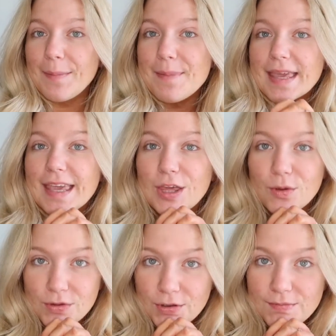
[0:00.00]
making
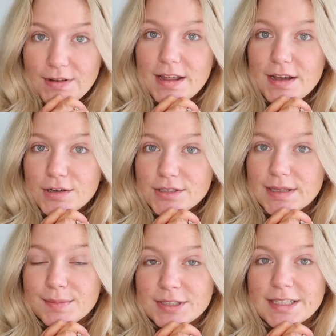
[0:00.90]
YouTube videos,
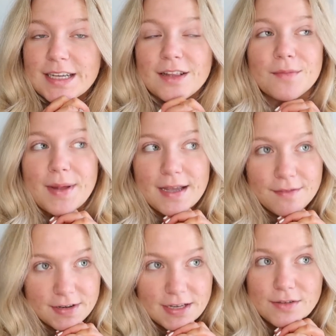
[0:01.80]
in particular
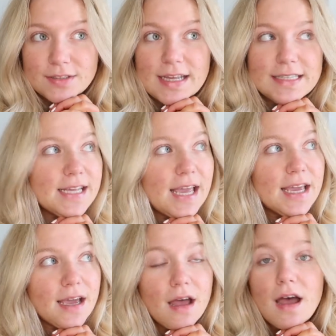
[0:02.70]
makeup videos, they
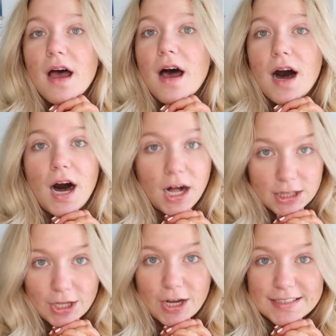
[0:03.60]
take
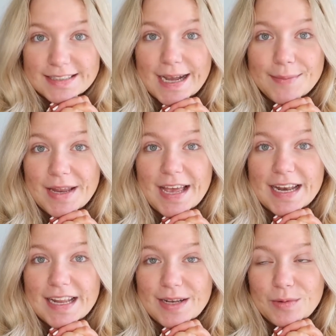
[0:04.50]
a long time to
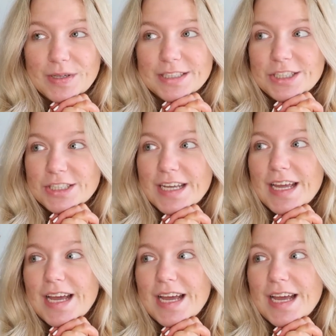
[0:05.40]
edit, which